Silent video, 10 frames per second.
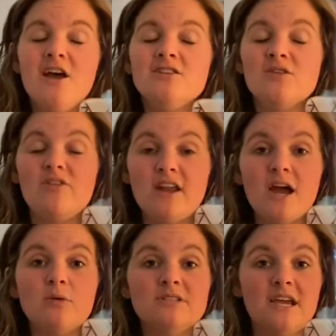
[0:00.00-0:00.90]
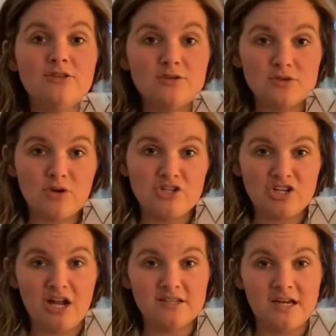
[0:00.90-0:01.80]
So then I will take those
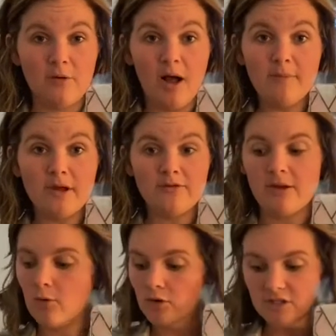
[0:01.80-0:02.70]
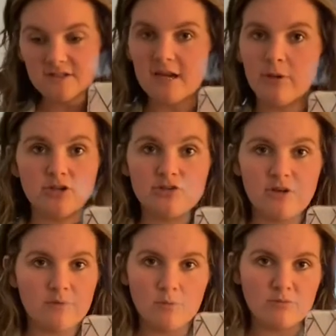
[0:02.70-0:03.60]
screenshots and I will upload them or just take pictures
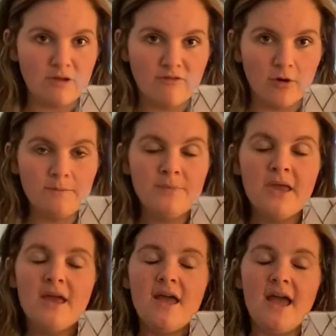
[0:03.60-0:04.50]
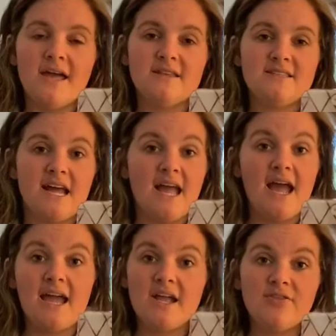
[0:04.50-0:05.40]
of them with my phone and say,
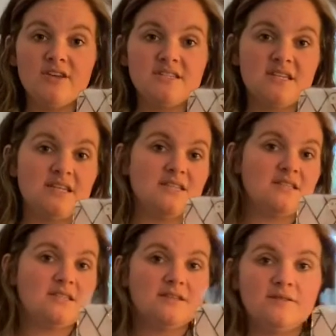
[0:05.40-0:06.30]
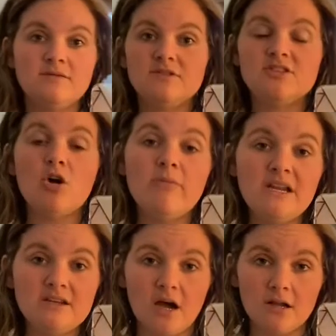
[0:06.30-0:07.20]
hey, this is so
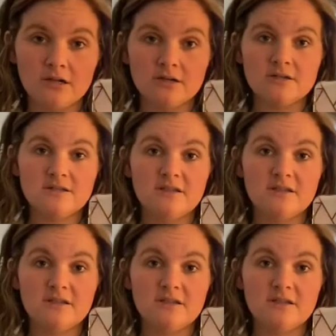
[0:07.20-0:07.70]
many dollars.